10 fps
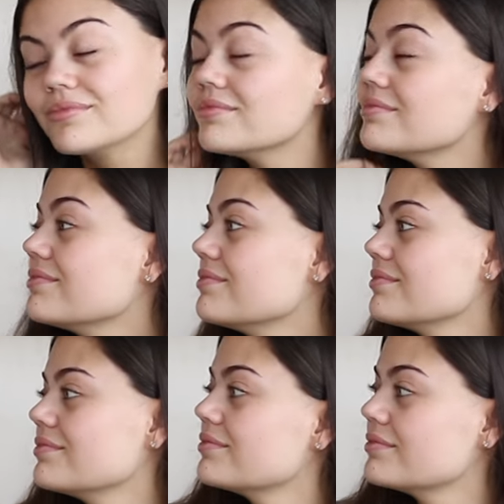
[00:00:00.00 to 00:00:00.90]

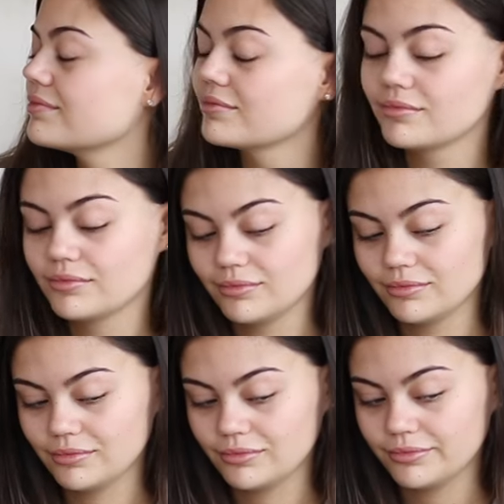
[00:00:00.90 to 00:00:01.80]

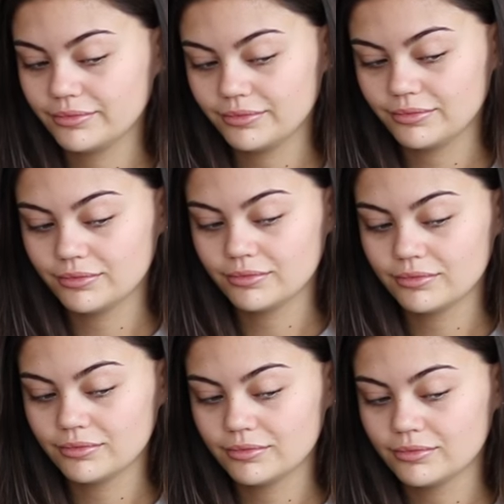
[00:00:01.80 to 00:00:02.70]

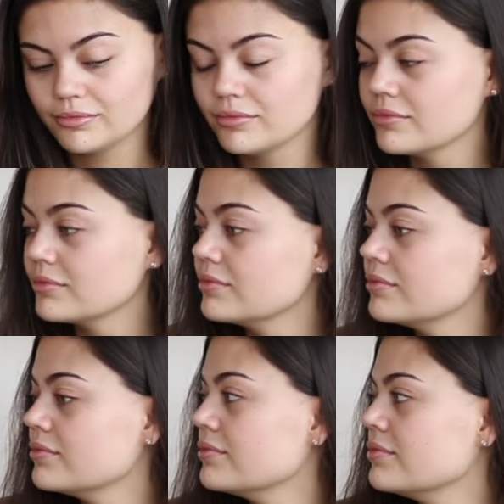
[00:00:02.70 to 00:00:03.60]

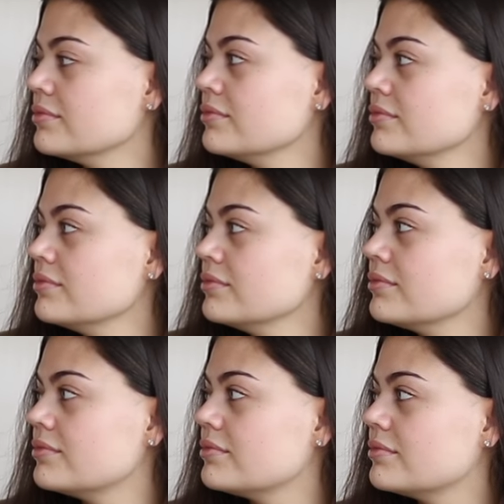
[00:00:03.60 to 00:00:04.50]

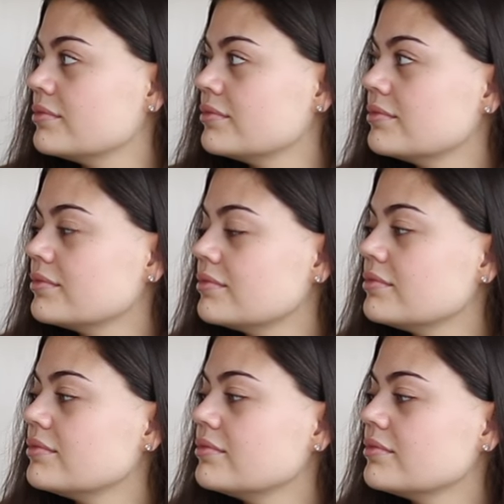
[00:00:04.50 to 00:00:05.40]

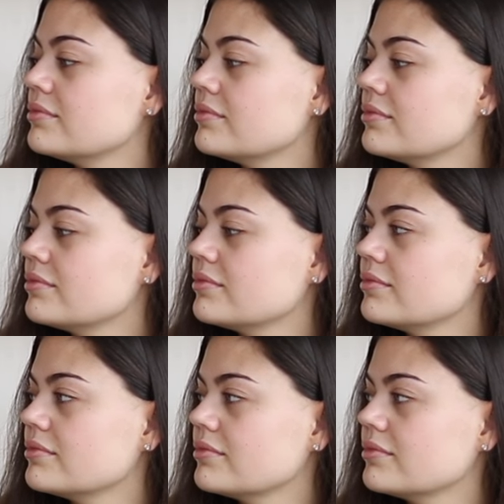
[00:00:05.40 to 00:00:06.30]

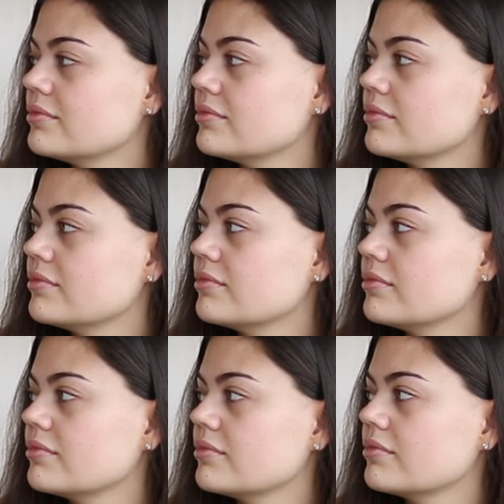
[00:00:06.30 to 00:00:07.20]

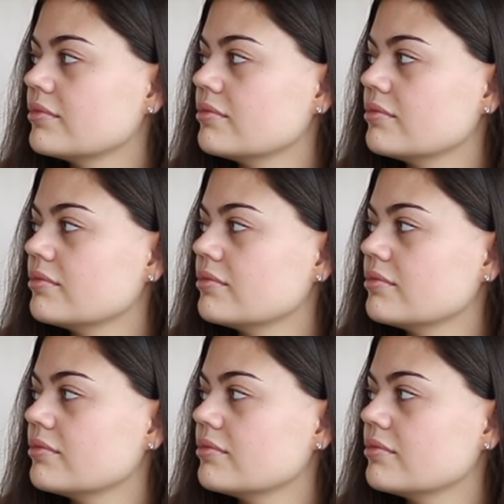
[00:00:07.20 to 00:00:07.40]
No words are spoken by the person on screen.